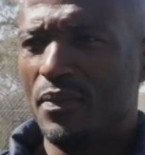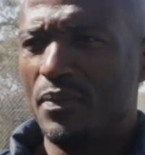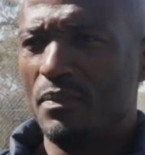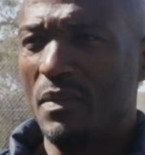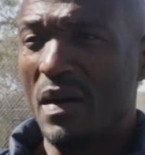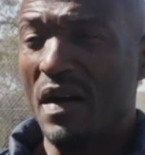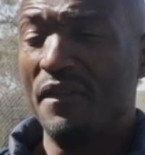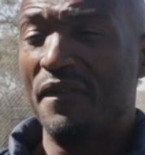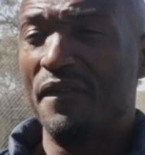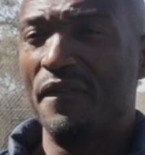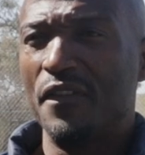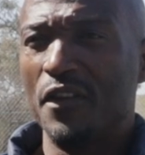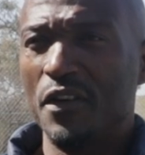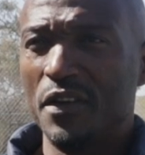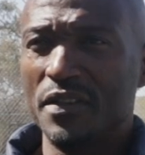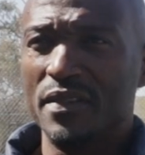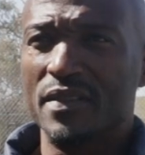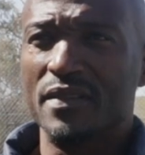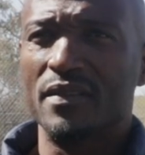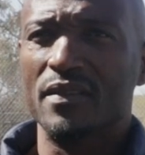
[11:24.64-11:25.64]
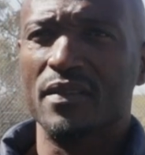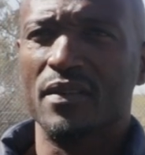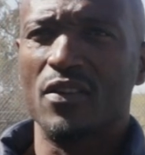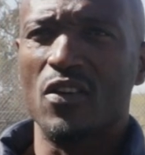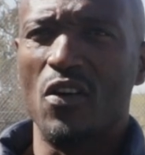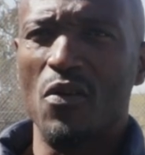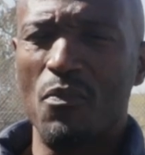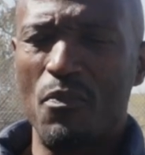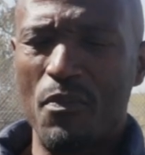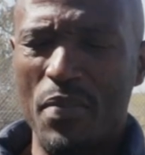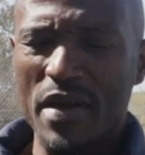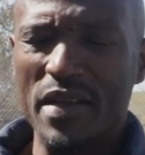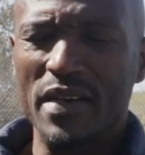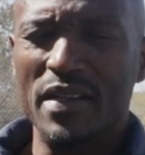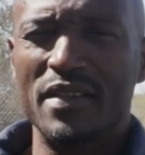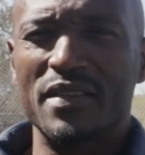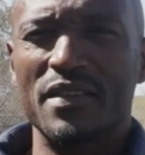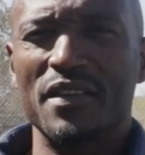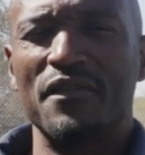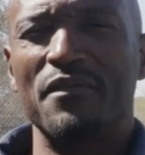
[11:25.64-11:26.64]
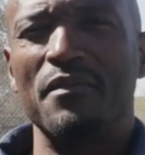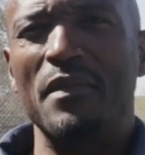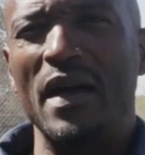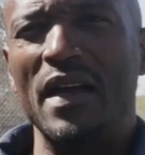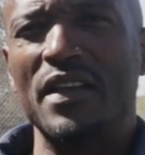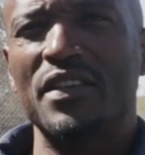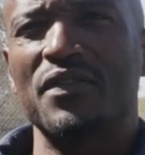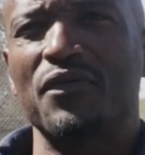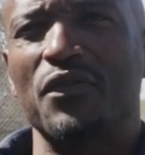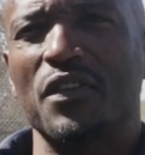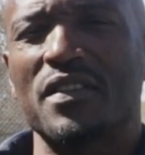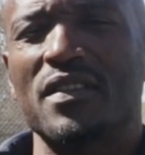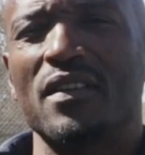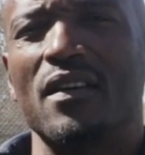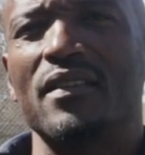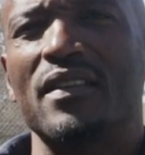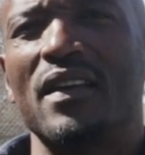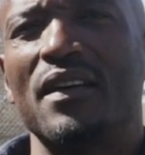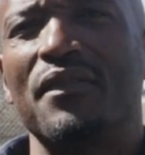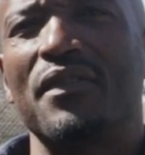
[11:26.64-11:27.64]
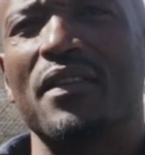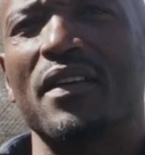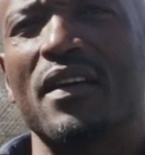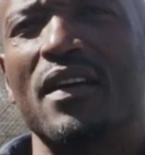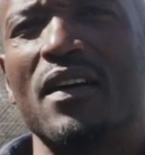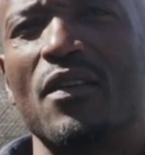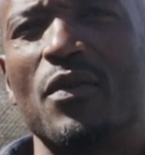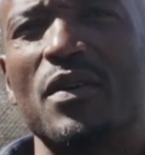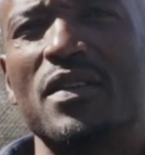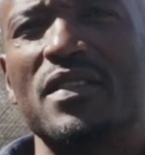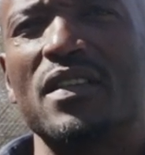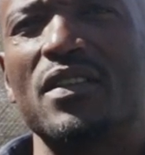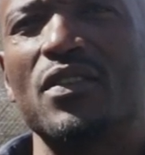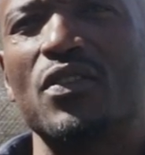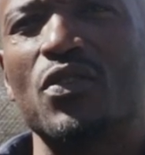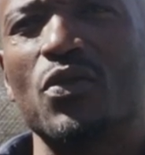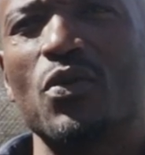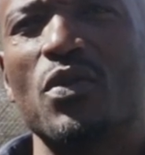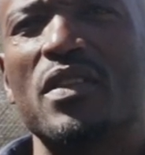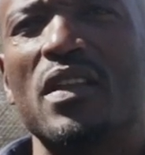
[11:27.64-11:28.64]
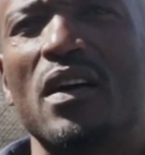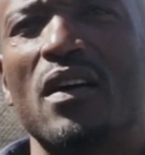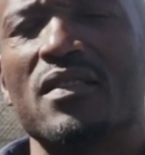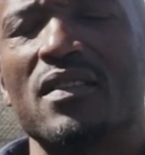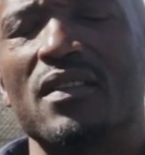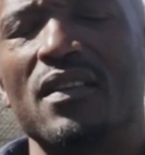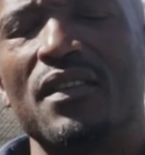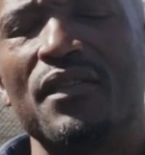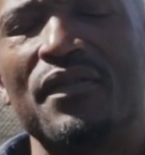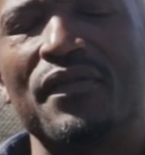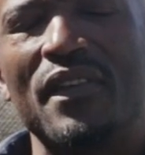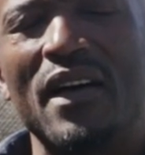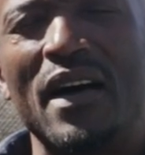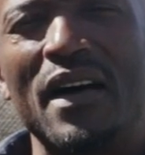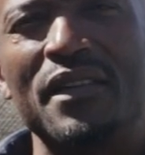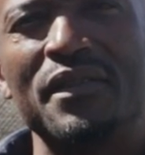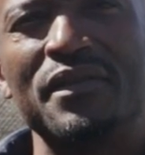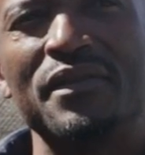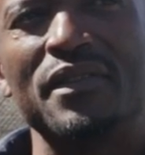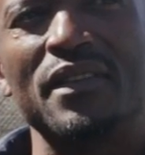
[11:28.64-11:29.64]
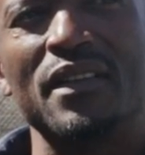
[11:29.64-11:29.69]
My first competitive match for South Africa was in 2005